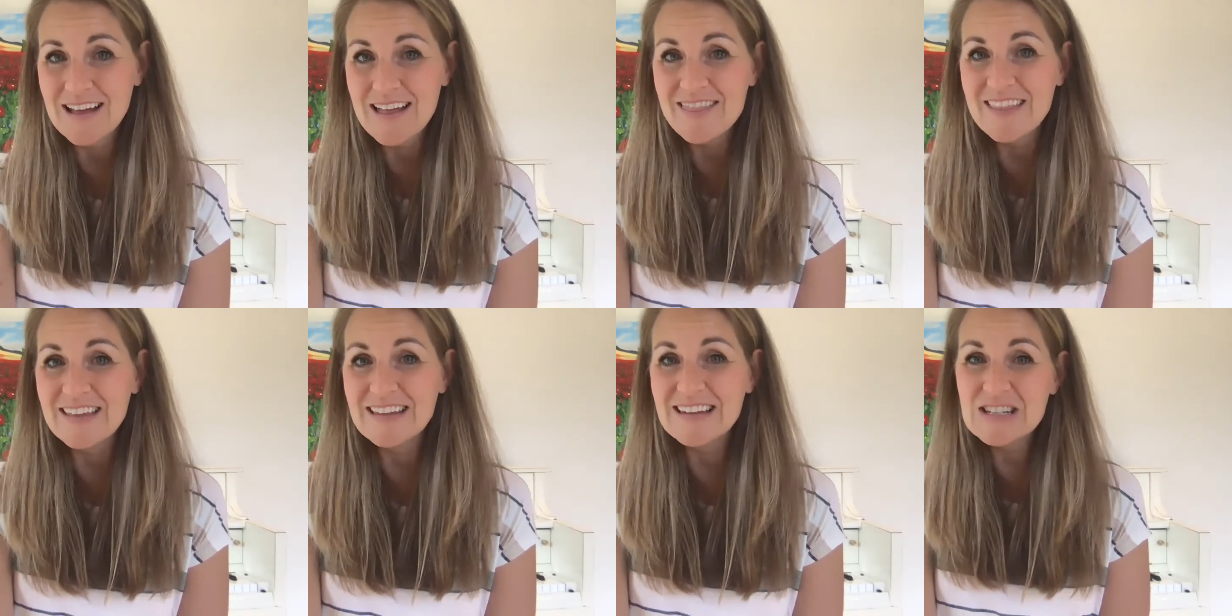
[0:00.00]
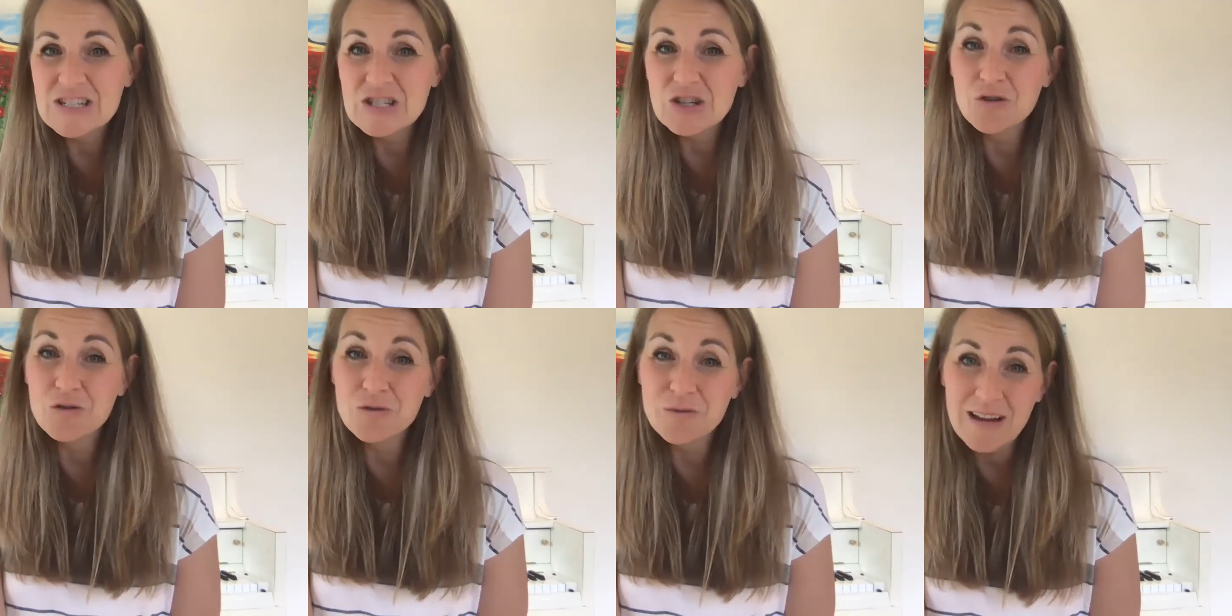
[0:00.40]
They need
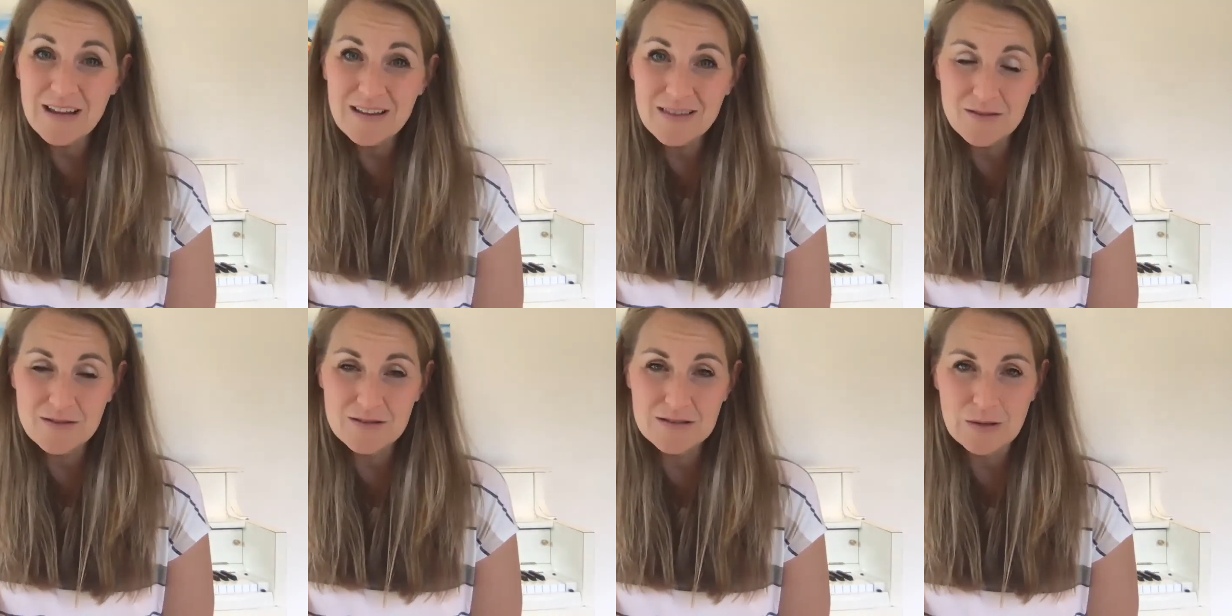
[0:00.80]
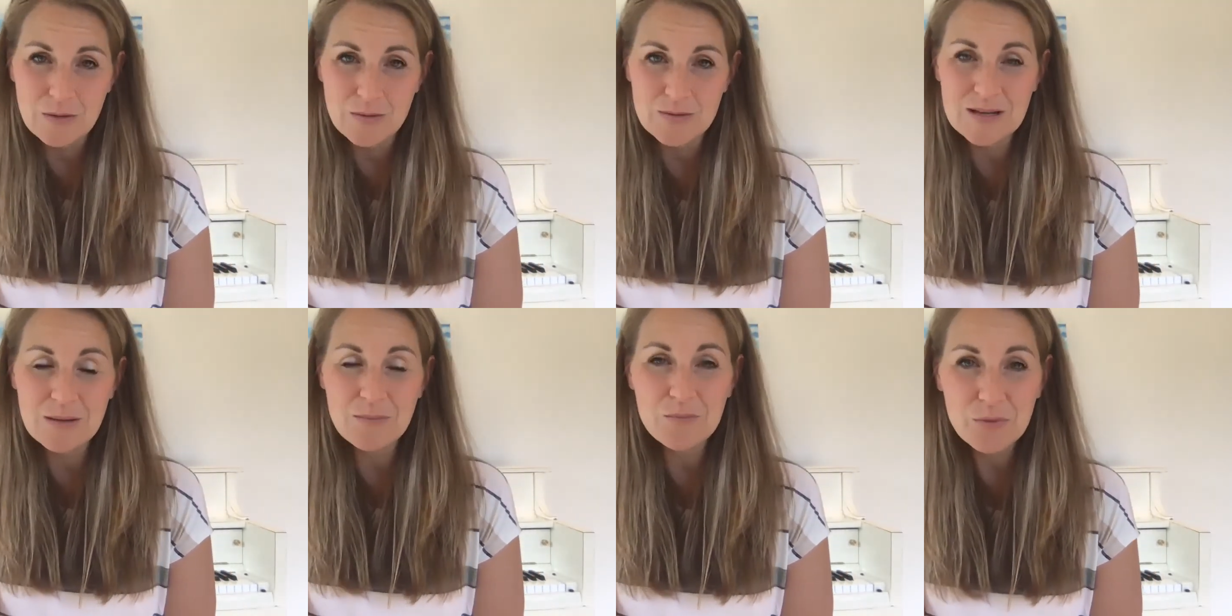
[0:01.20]
to create those
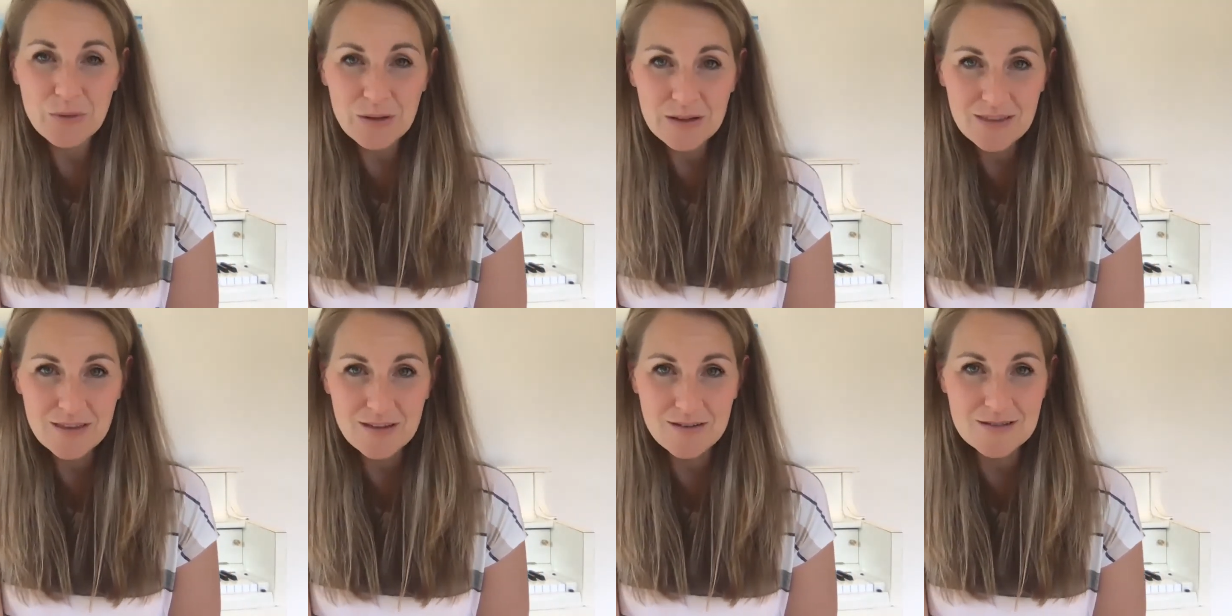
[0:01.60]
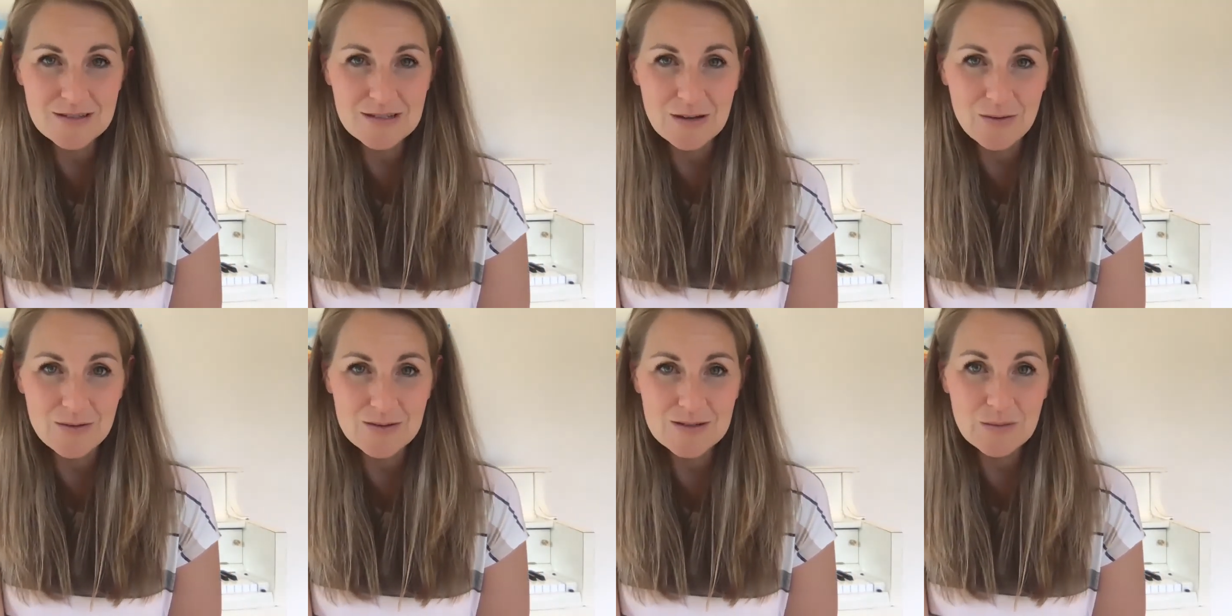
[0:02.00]
notes and print those
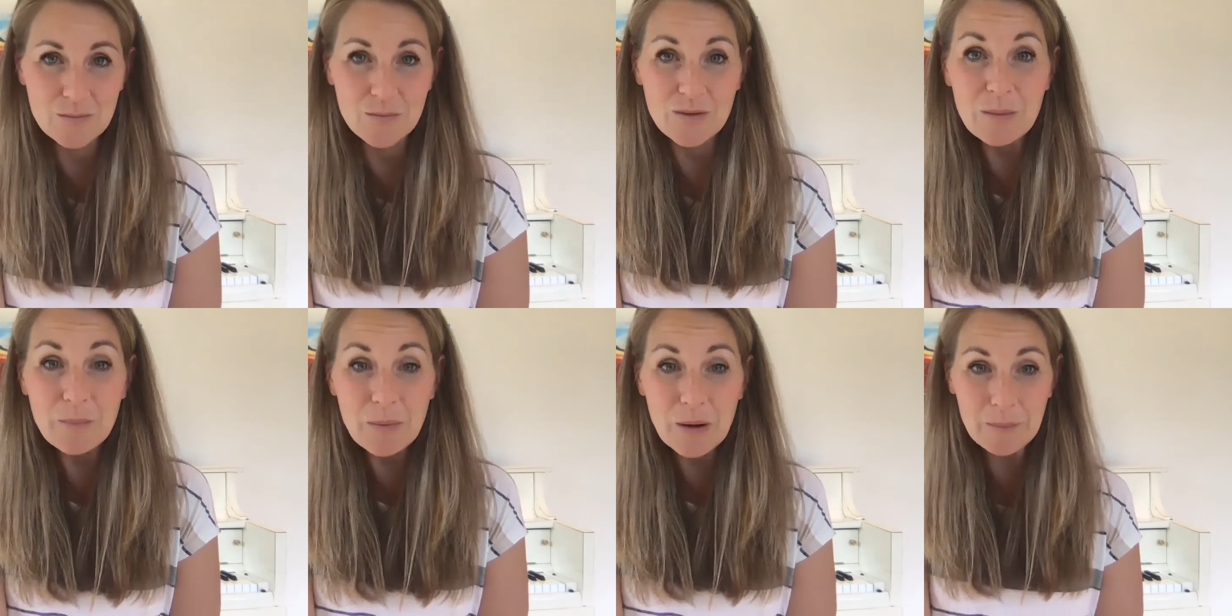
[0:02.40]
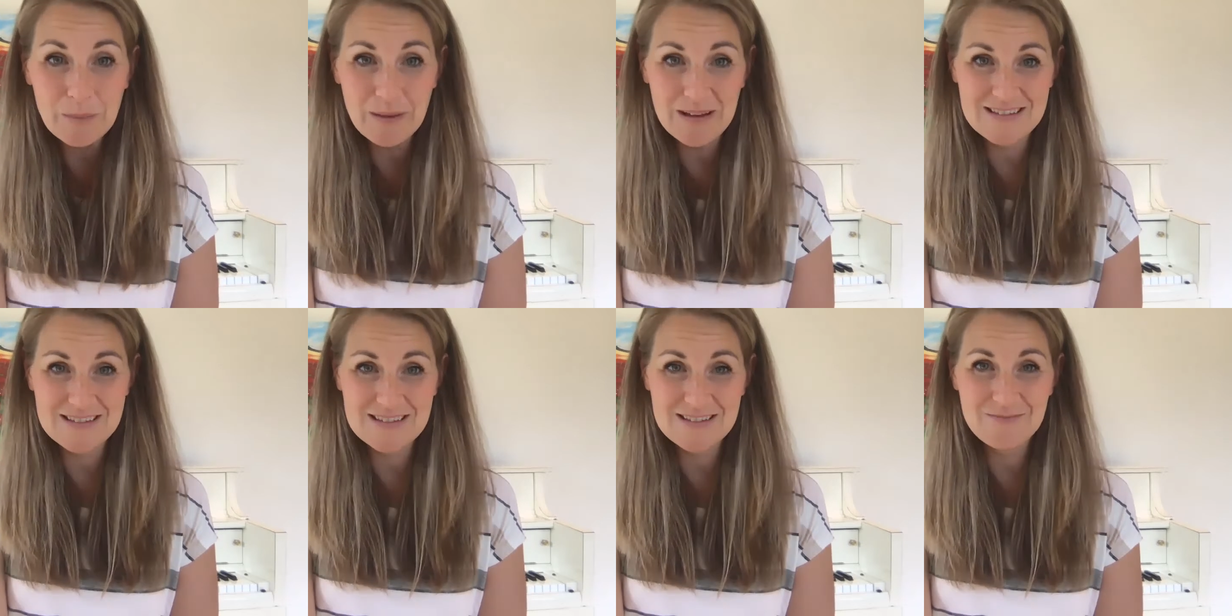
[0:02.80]
notes with a
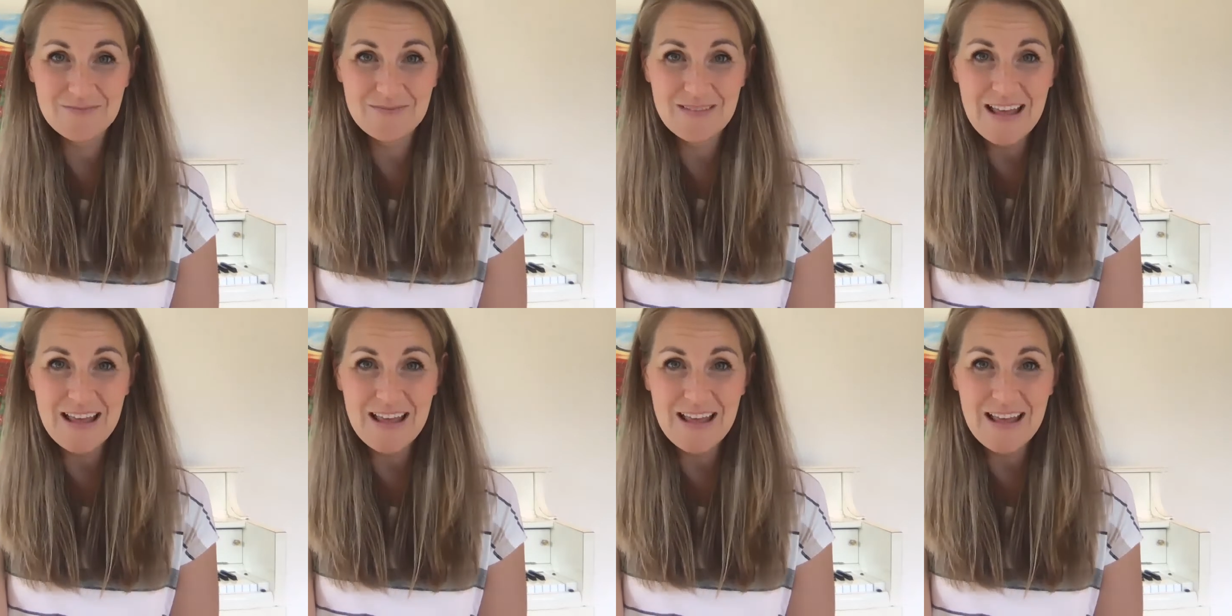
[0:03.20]
purpose.